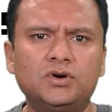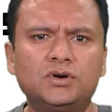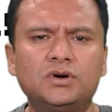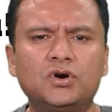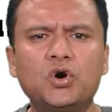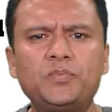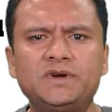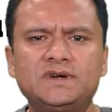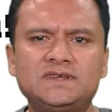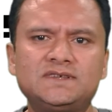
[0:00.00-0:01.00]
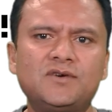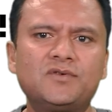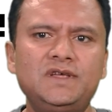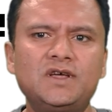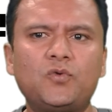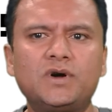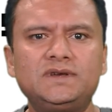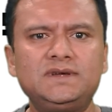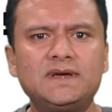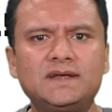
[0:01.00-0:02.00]
Hope it is now clear what
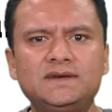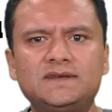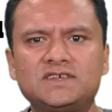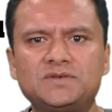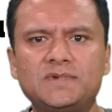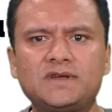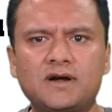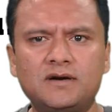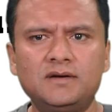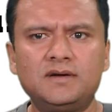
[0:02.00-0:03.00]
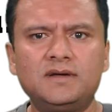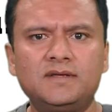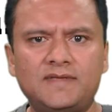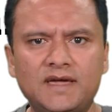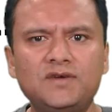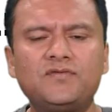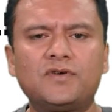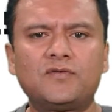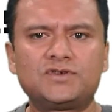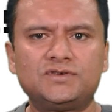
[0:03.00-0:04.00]
need and need assessment are. Thank you for
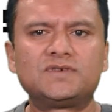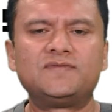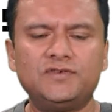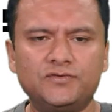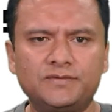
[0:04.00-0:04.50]
watching this video.